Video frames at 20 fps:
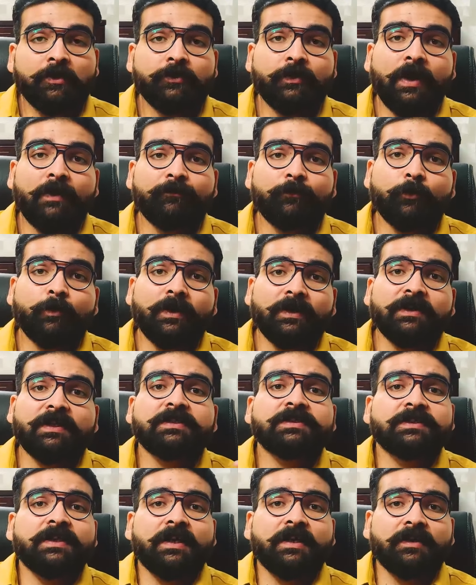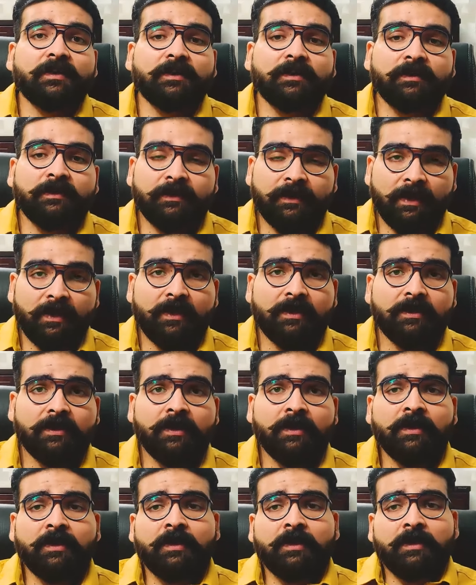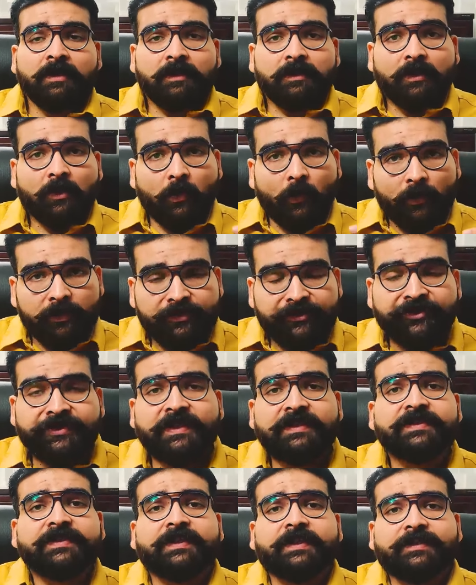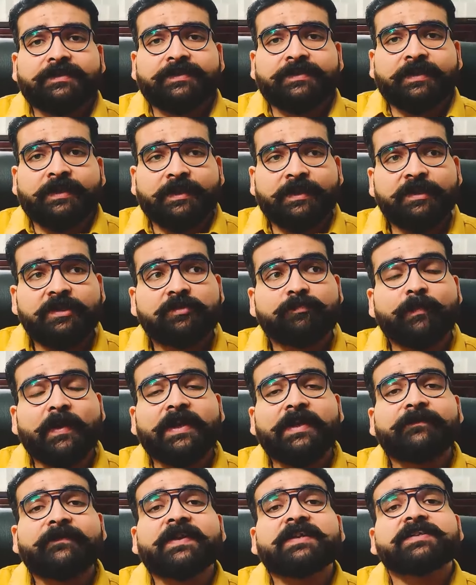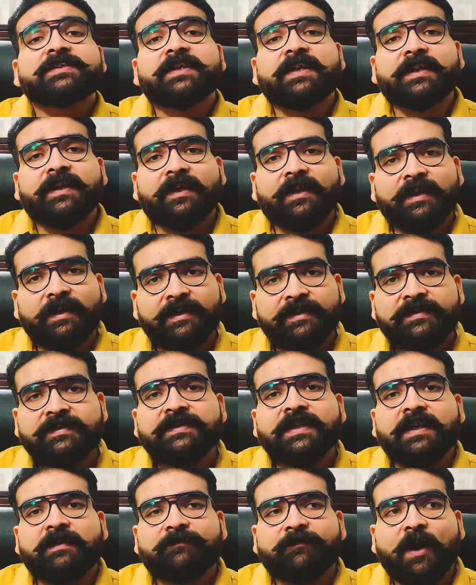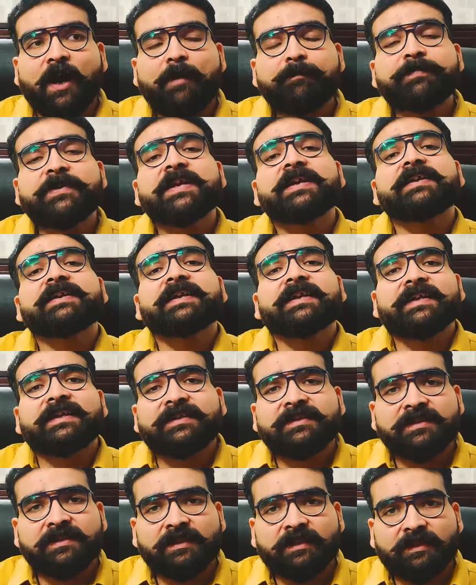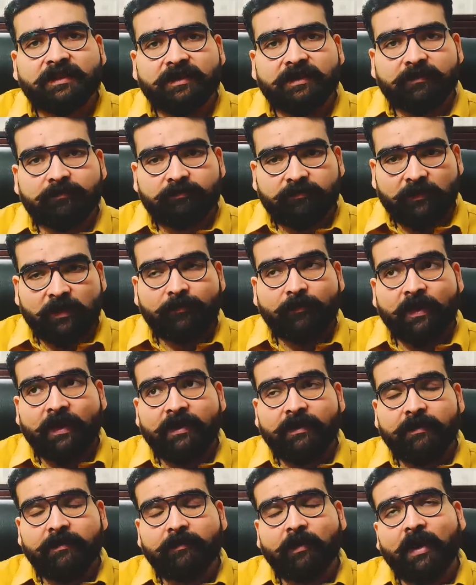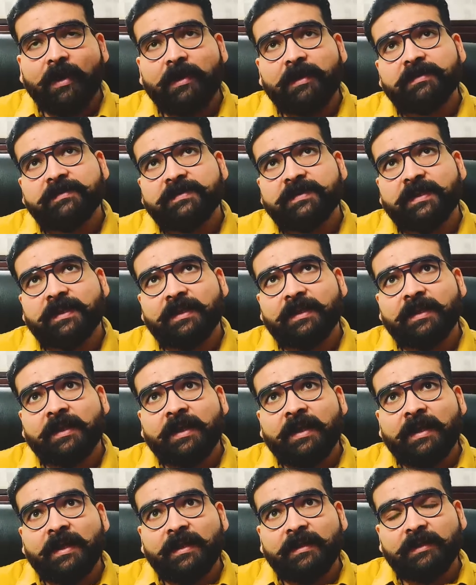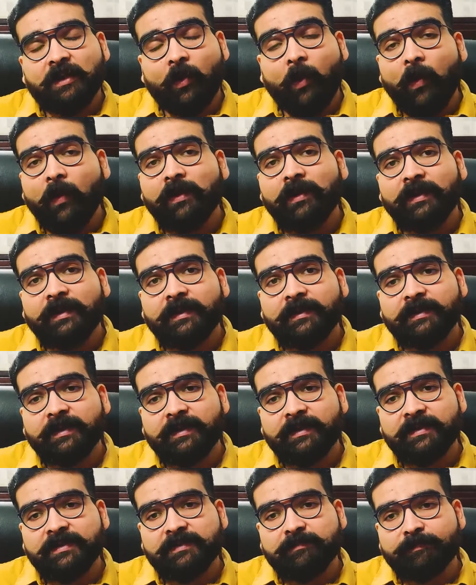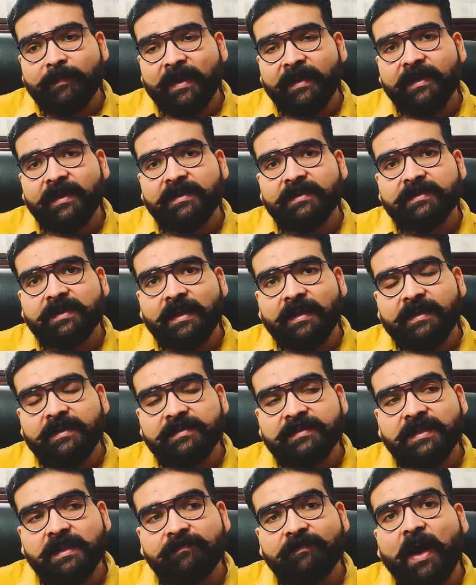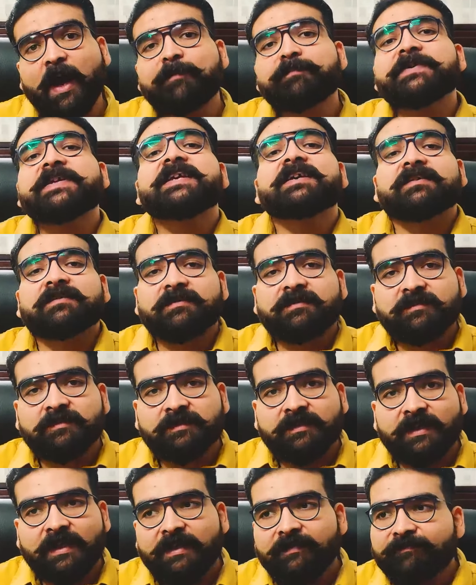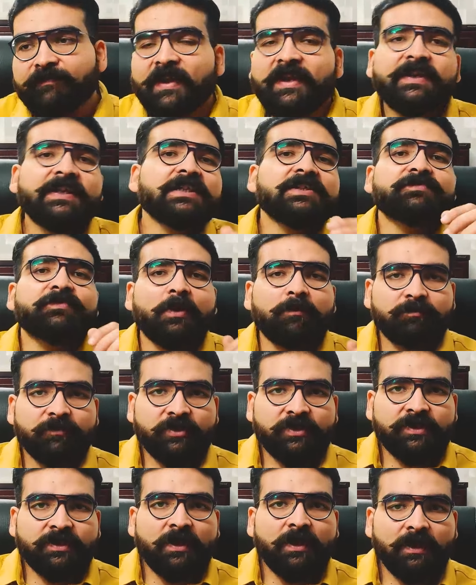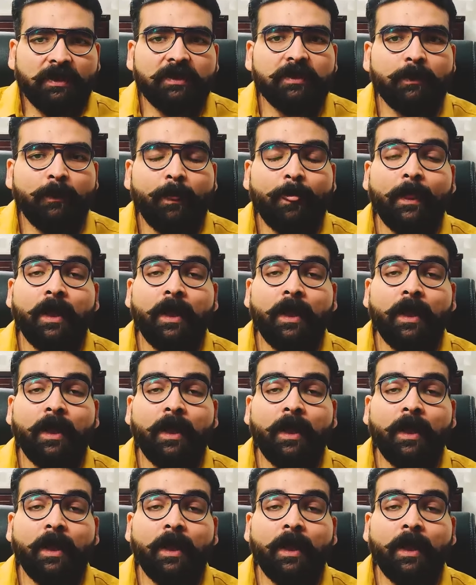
you have to understand that the consciousness is manifesting itself, appearing it. I'll say all it is making itself appear in various forms. Huh?